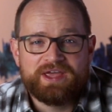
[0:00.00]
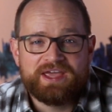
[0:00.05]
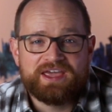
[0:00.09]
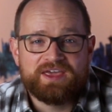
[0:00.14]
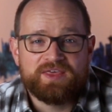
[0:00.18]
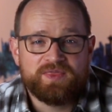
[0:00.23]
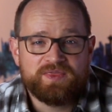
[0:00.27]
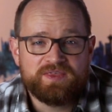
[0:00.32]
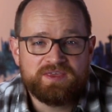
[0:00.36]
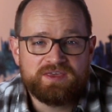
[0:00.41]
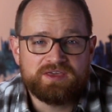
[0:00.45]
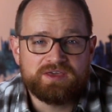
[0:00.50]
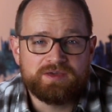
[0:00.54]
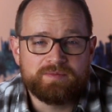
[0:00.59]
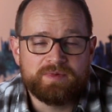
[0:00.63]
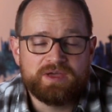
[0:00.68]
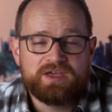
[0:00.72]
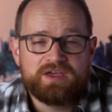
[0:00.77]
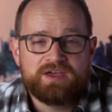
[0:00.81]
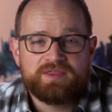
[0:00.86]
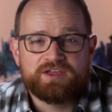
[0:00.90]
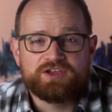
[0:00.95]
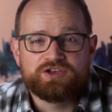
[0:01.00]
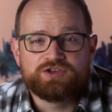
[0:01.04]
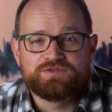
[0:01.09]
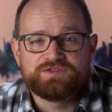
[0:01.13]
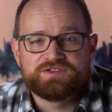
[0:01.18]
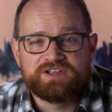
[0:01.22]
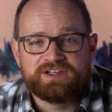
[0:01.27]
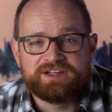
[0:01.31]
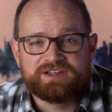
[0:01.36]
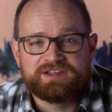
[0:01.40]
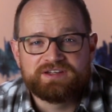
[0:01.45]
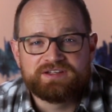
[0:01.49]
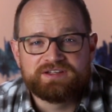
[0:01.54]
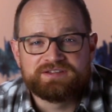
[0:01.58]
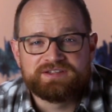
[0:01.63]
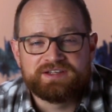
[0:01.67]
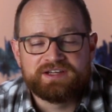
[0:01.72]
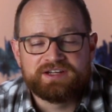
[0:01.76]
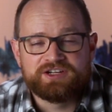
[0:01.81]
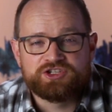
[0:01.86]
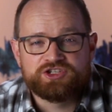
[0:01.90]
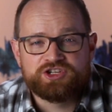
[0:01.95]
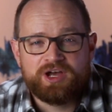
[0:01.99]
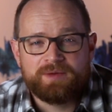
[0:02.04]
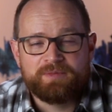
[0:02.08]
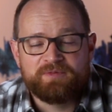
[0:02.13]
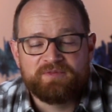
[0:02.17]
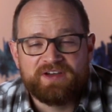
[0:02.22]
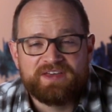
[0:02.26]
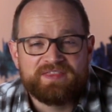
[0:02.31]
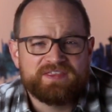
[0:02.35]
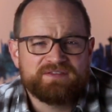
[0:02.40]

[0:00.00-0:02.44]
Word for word: a theme that you've selected inside of Shopify.